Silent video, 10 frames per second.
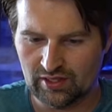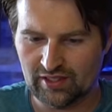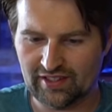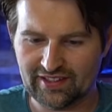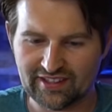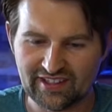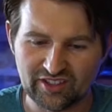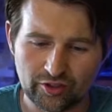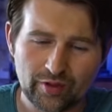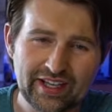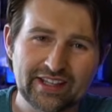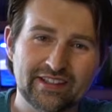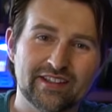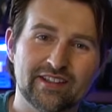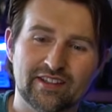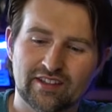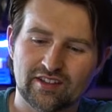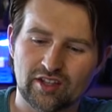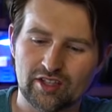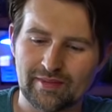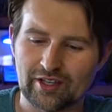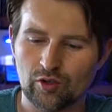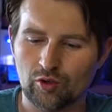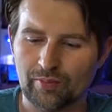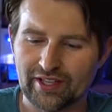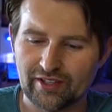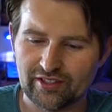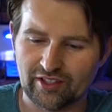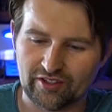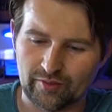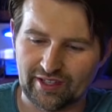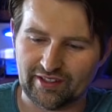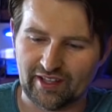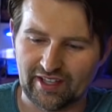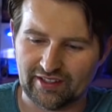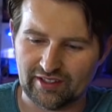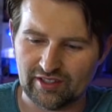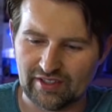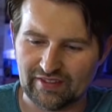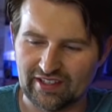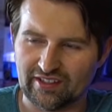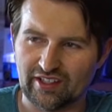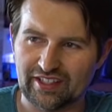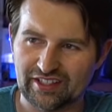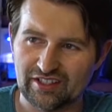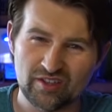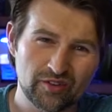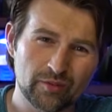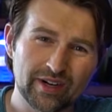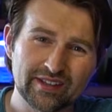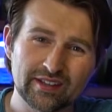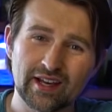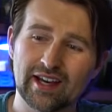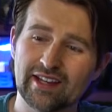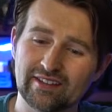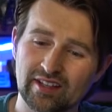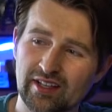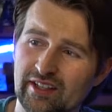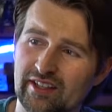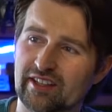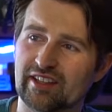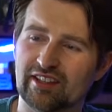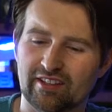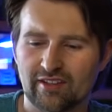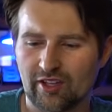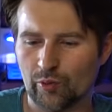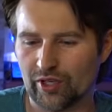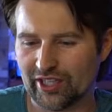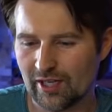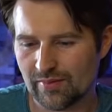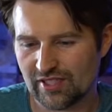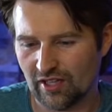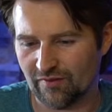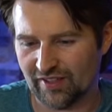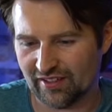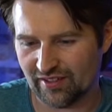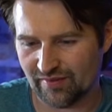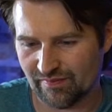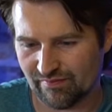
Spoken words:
Now these guys are great because you can just slowly make a hole bigger until it's the right size. So you don't even necessarily need to know the right size. You can just slowly work it up until it fits.